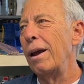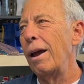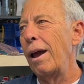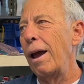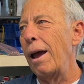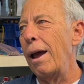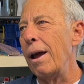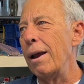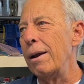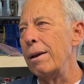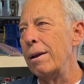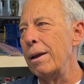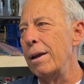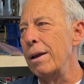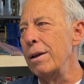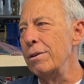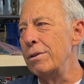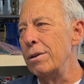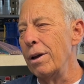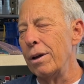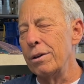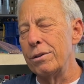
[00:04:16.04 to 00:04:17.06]
And
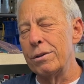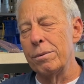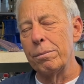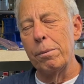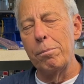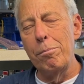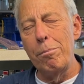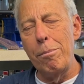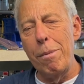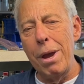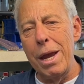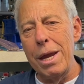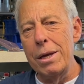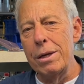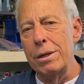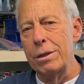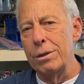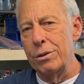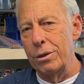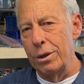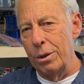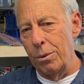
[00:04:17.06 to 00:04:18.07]
he's done some
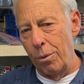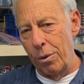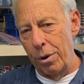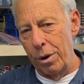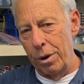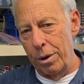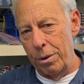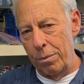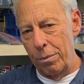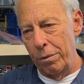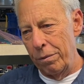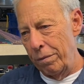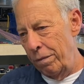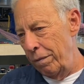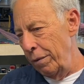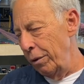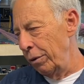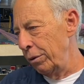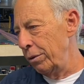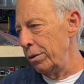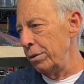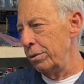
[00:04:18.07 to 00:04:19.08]
amazing work with
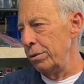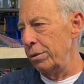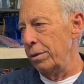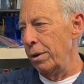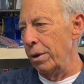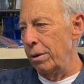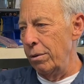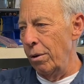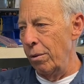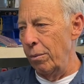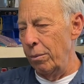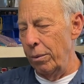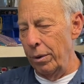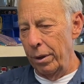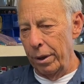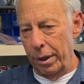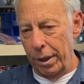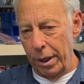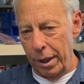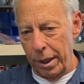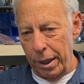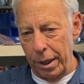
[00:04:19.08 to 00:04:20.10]
filters that don't really
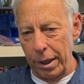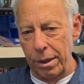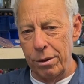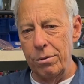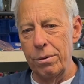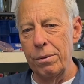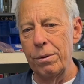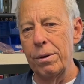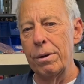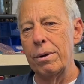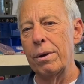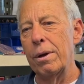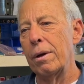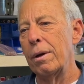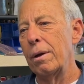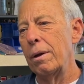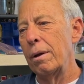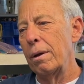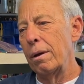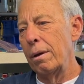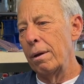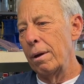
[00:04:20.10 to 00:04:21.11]
get into it,
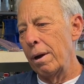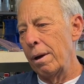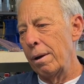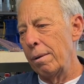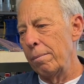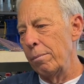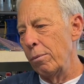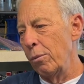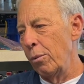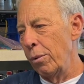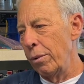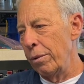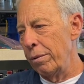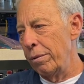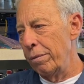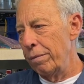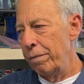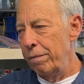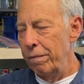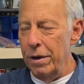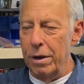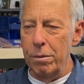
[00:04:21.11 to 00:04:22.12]
um, with
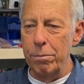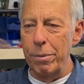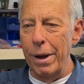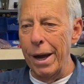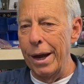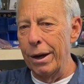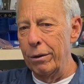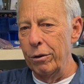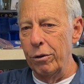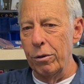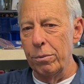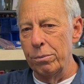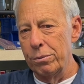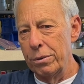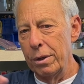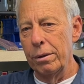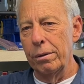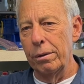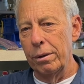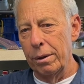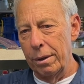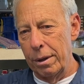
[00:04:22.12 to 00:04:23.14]
feedback loops.
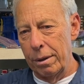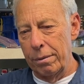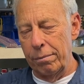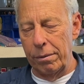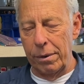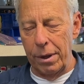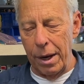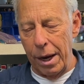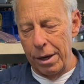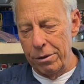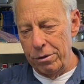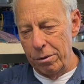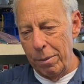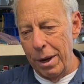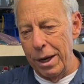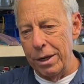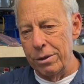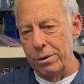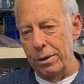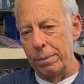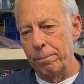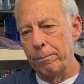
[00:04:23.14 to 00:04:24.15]
He, he, guy's
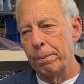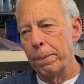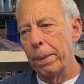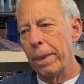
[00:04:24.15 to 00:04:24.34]
amazing.